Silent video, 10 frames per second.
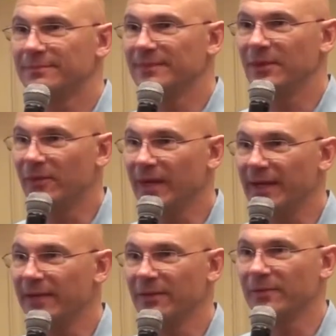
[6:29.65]
no
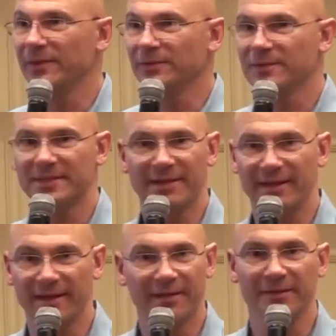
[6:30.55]
way. And the realtor said,
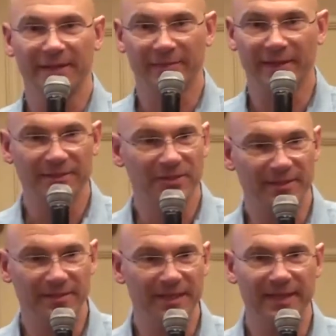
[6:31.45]
I agree. I'm glad you
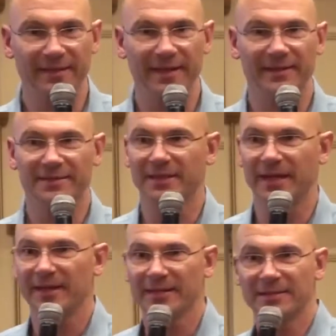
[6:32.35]
didn't take that. It's
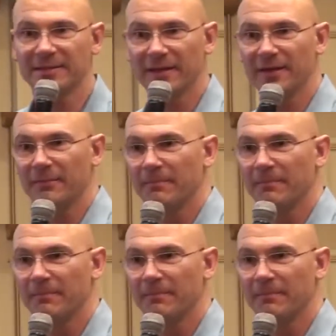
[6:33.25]
not necessary.